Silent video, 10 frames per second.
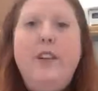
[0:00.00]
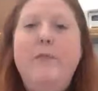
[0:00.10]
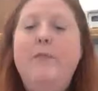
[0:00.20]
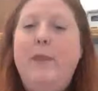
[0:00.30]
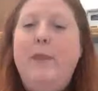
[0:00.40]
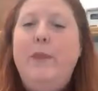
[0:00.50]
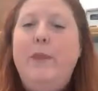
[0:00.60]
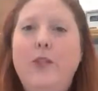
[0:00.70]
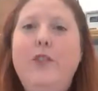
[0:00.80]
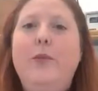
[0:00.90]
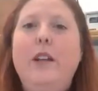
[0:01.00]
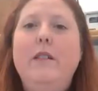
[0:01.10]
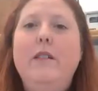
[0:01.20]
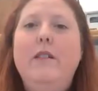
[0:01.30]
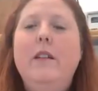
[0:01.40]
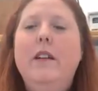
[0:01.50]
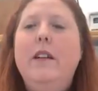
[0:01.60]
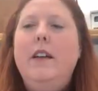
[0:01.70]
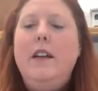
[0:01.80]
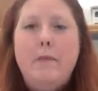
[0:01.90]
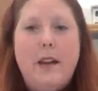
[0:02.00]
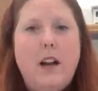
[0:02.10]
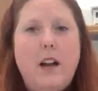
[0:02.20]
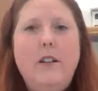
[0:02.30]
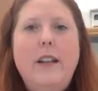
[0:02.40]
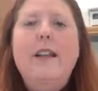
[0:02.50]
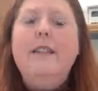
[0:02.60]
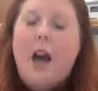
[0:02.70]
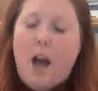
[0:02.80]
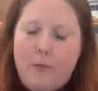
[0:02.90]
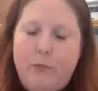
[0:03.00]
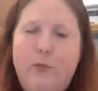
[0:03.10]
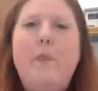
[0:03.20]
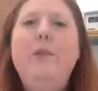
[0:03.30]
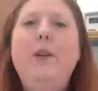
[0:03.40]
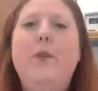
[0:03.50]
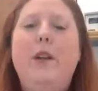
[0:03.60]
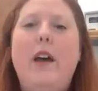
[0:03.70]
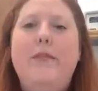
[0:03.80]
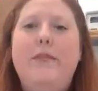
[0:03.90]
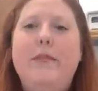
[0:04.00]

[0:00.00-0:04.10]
but you could do it. In my younger days, I probably would have.